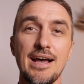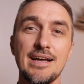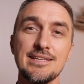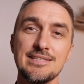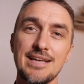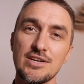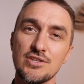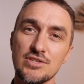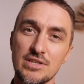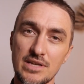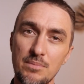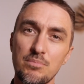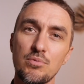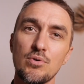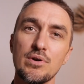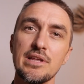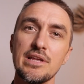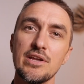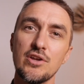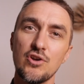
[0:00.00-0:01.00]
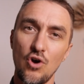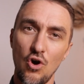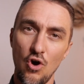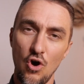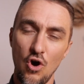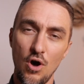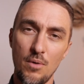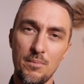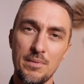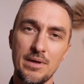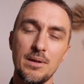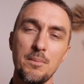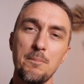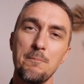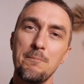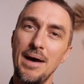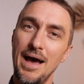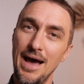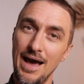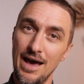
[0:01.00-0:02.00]
It's actually a pretty
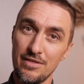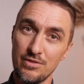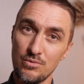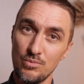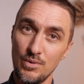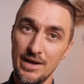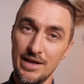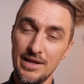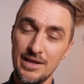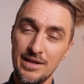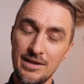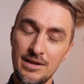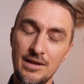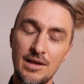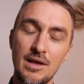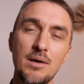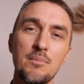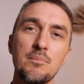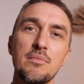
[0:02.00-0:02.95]
common pathway,